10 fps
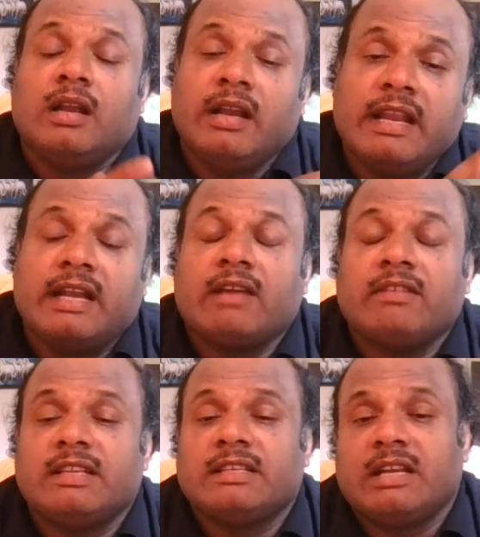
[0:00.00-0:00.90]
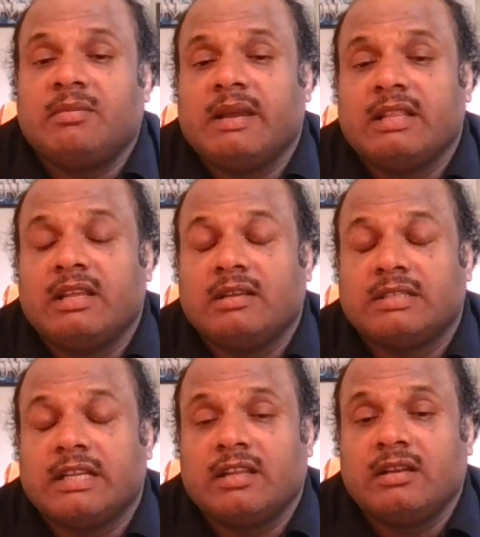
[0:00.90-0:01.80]
data which is sent by the
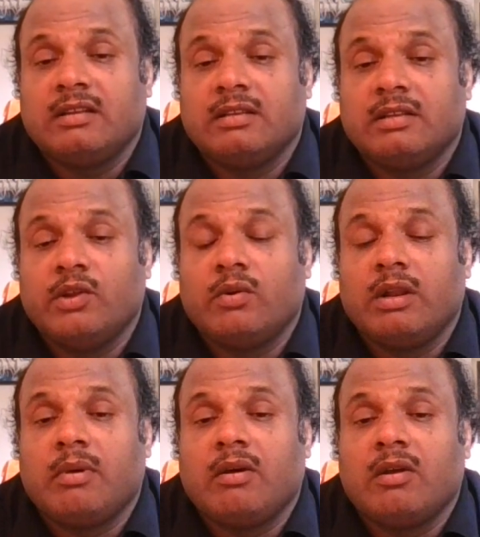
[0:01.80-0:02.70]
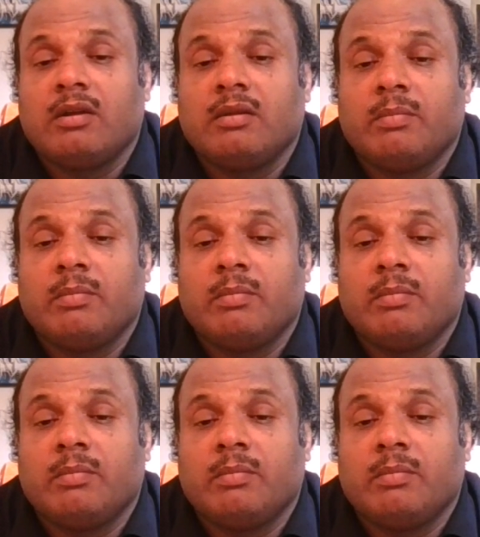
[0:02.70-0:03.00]
certain nuclear power